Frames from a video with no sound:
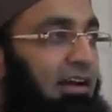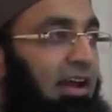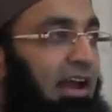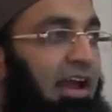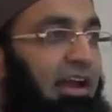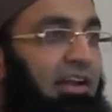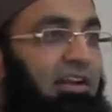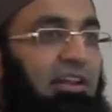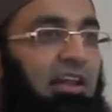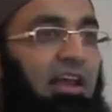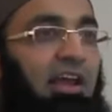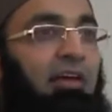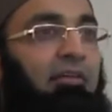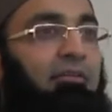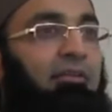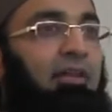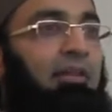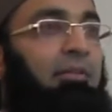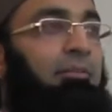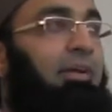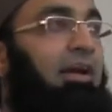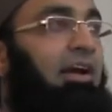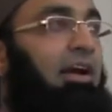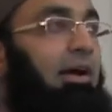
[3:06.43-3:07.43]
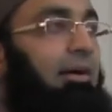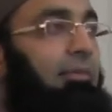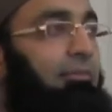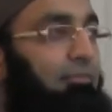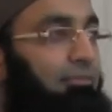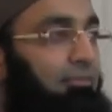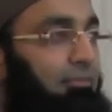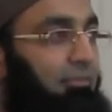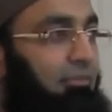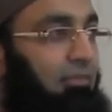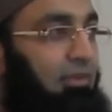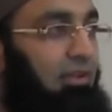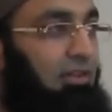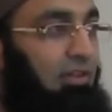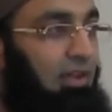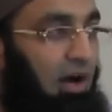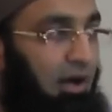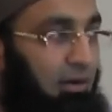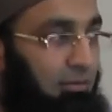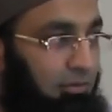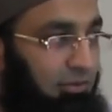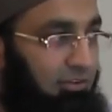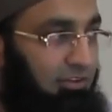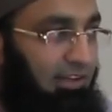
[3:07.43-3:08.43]
And they will become
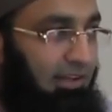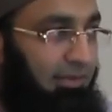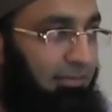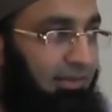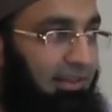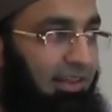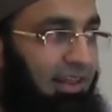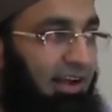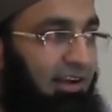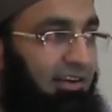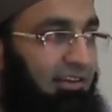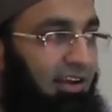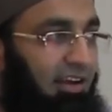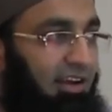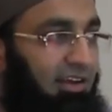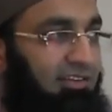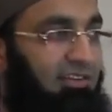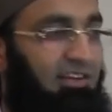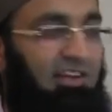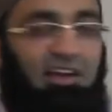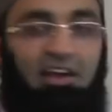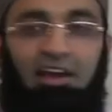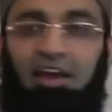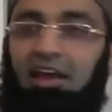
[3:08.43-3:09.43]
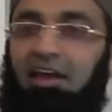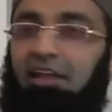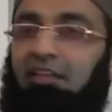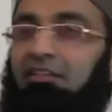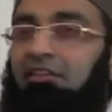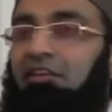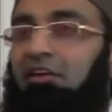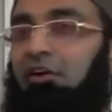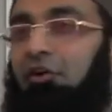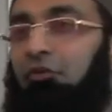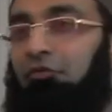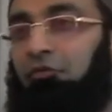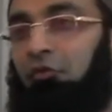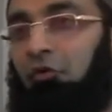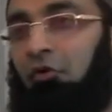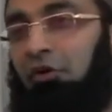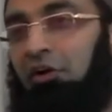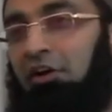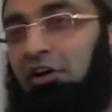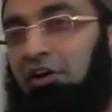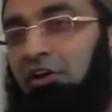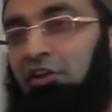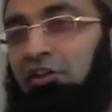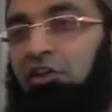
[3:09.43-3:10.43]
non-Muslim in that case, and
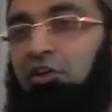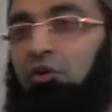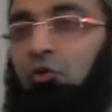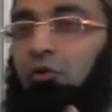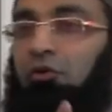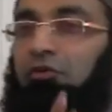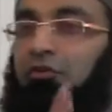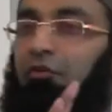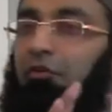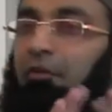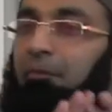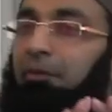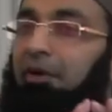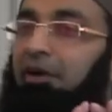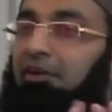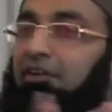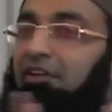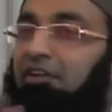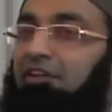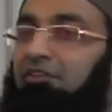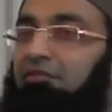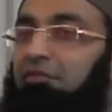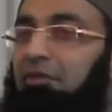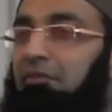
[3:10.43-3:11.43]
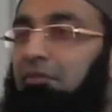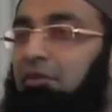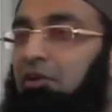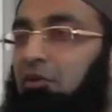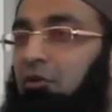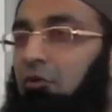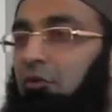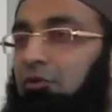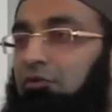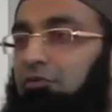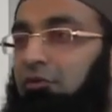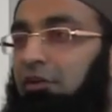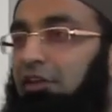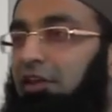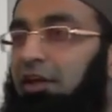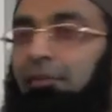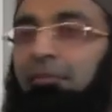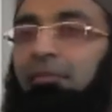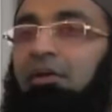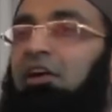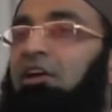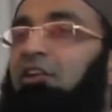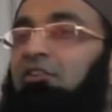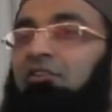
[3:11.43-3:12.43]
therefore the doors of repentance will be closed for them.